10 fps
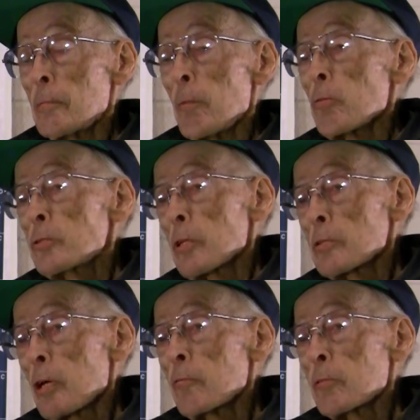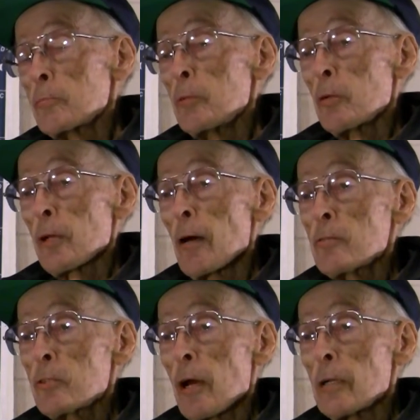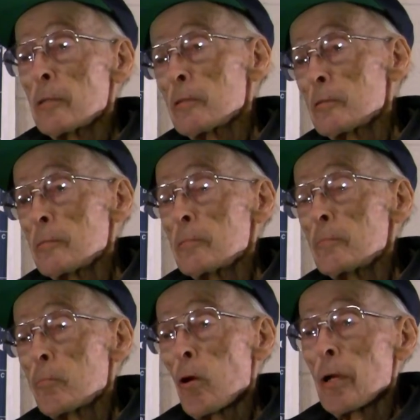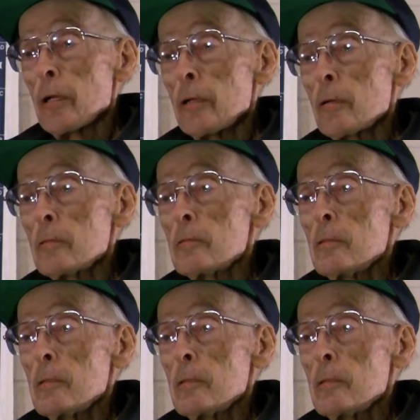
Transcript: Most of the stuff was built outside and brought in here